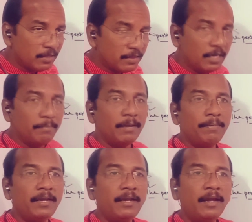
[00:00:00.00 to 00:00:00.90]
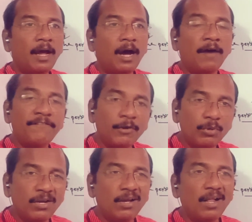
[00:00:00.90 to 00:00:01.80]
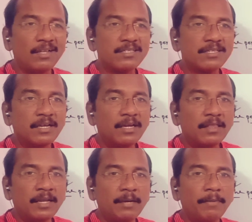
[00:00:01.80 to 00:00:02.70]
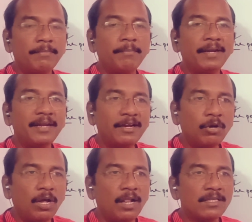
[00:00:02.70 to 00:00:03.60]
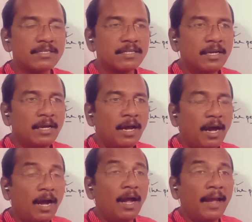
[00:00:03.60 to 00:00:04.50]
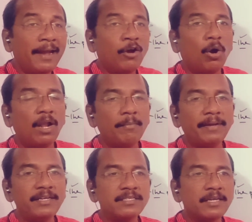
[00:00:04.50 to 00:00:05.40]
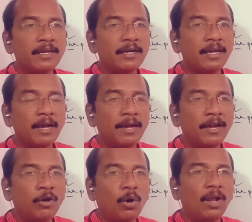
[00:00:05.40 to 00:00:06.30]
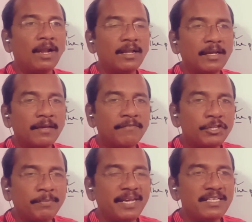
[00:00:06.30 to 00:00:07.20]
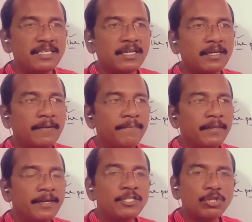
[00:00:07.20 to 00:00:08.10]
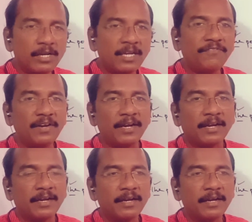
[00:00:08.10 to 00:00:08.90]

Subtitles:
There may be a few girls. There may be many girls. A girl means here, a girl, which means it's not definite.